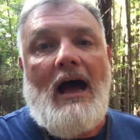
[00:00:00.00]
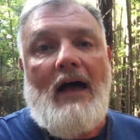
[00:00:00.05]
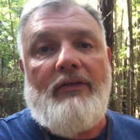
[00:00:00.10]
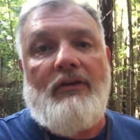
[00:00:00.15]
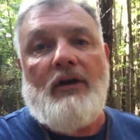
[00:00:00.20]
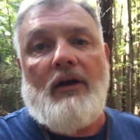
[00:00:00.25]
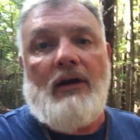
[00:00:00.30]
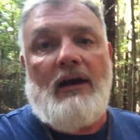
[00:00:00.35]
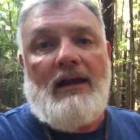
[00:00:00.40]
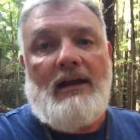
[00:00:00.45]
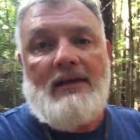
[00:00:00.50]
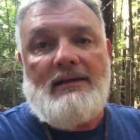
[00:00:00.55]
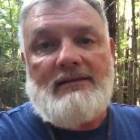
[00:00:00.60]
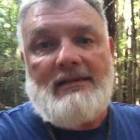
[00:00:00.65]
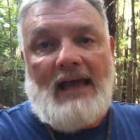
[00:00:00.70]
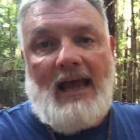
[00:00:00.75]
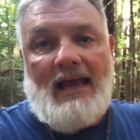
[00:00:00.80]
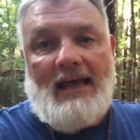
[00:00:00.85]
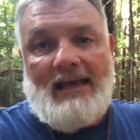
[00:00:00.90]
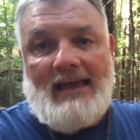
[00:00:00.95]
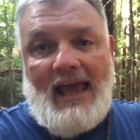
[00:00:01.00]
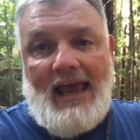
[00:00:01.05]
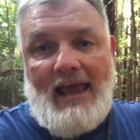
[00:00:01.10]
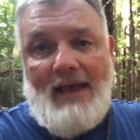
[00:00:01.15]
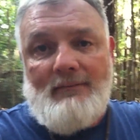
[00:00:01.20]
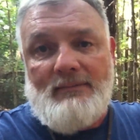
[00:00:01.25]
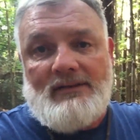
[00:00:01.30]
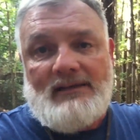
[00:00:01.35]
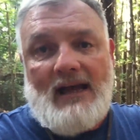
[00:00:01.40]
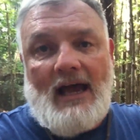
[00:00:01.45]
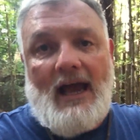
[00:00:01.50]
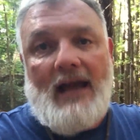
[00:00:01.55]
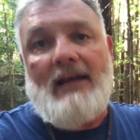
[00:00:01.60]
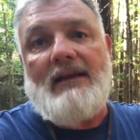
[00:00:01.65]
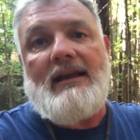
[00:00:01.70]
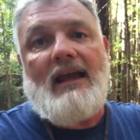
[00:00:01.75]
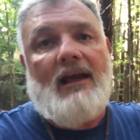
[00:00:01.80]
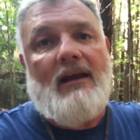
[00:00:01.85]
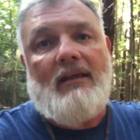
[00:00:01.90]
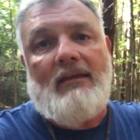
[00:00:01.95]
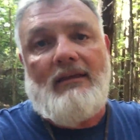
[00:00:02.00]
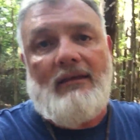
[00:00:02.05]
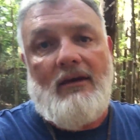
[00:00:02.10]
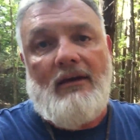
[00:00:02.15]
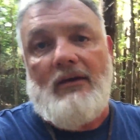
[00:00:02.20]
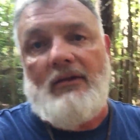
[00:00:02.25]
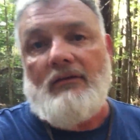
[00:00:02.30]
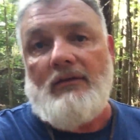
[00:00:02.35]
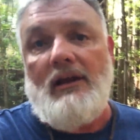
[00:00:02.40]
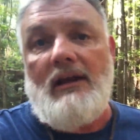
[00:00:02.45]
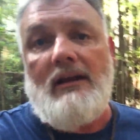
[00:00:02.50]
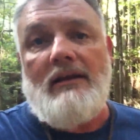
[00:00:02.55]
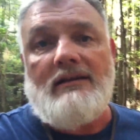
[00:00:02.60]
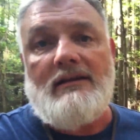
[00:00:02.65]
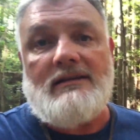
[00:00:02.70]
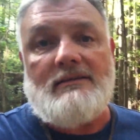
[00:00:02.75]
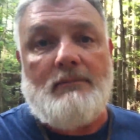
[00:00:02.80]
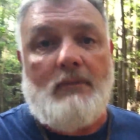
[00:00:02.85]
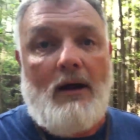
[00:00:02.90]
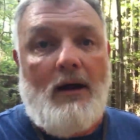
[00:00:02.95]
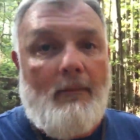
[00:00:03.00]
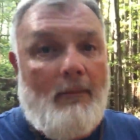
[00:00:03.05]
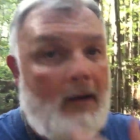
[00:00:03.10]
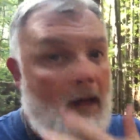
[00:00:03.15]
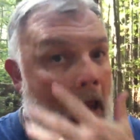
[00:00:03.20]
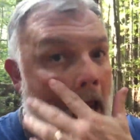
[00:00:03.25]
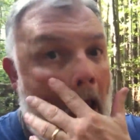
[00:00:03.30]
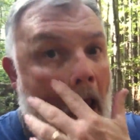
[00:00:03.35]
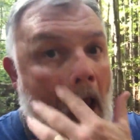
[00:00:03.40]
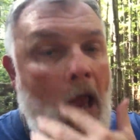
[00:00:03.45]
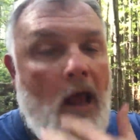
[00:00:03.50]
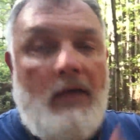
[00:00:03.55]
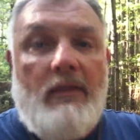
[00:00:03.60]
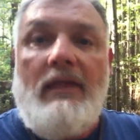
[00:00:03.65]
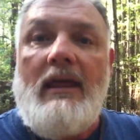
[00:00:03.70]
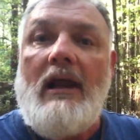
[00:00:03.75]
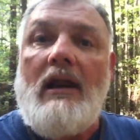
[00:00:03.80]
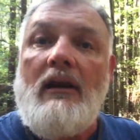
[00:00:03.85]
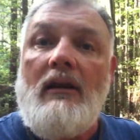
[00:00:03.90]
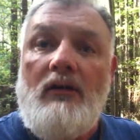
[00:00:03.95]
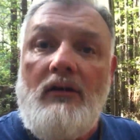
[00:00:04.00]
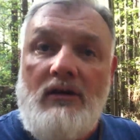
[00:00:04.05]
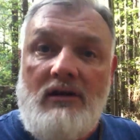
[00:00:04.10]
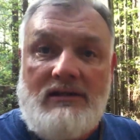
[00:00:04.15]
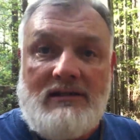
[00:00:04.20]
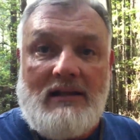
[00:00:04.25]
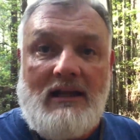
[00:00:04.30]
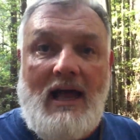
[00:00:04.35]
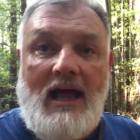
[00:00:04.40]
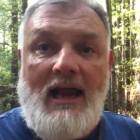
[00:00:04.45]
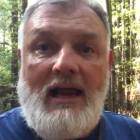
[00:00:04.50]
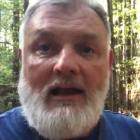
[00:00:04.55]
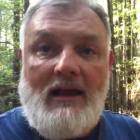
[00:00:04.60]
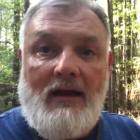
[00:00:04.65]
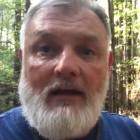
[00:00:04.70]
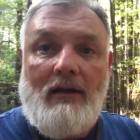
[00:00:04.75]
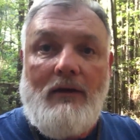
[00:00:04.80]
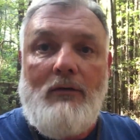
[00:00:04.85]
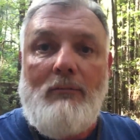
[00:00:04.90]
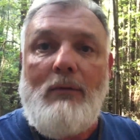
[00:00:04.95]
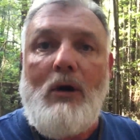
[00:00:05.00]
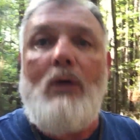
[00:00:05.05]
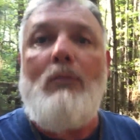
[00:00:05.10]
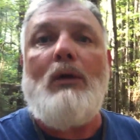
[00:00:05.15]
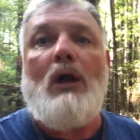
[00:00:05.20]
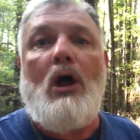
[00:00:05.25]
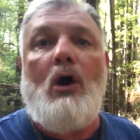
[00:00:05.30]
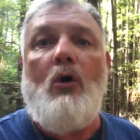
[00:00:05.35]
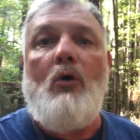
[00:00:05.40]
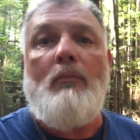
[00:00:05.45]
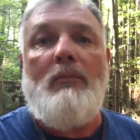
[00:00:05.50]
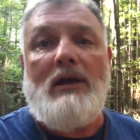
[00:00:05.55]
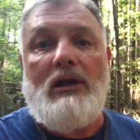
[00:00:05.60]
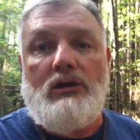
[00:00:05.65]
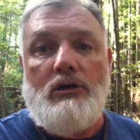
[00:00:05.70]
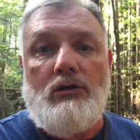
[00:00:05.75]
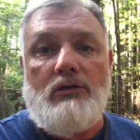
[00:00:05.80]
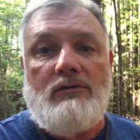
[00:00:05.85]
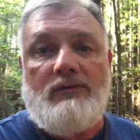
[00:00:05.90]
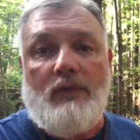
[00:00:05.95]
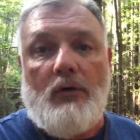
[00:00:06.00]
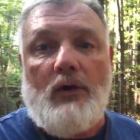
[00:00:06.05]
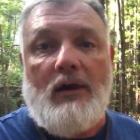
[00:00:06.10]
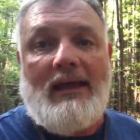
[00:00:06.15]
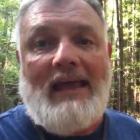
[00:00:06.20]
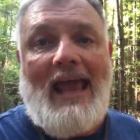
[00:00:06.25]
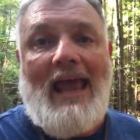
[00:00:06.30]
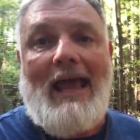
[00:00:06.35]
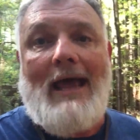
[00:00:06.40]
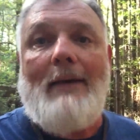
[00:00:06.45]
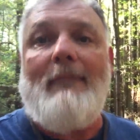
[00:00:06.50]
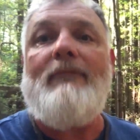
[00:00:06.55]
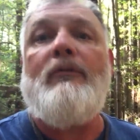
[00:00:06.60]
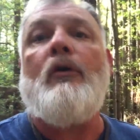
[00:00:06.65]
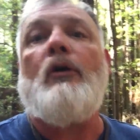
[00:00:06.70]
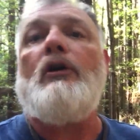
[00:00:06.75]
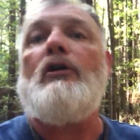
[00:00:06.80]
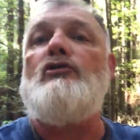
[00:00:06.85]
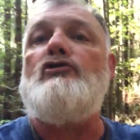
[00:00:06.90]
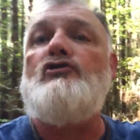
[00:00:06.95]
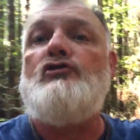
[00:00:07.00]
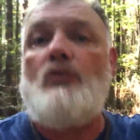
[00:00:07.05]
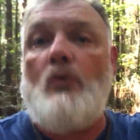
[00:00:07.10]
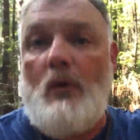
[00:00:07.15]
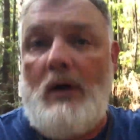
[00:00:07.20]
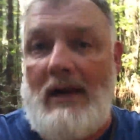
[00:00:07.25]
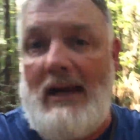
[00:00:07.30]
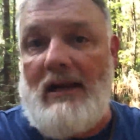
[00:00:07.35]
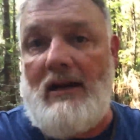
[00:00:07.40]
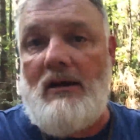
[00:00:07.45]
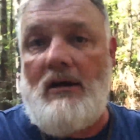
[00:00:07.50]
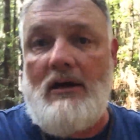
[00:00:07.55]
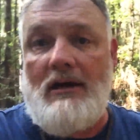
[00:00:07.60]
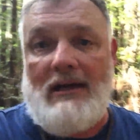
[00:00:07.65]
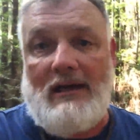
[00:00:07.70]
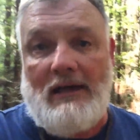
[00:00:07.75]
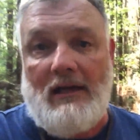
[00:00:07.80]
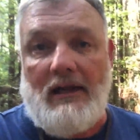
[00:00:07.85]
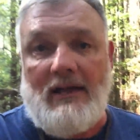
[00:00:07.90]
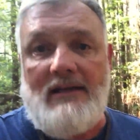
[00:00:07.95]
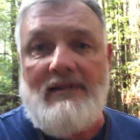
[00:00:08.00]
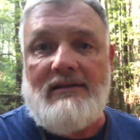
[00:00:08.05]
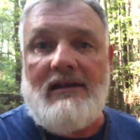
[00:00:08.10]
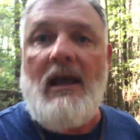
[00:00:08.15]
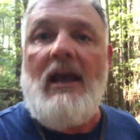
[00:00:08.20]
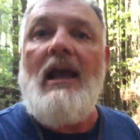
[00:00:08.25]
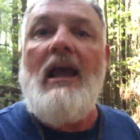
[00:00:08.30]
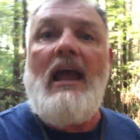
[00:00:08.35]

There is a campsite down at the other end of this property that looks like a little mobile home being used for a camp for an adjoining hunting lease.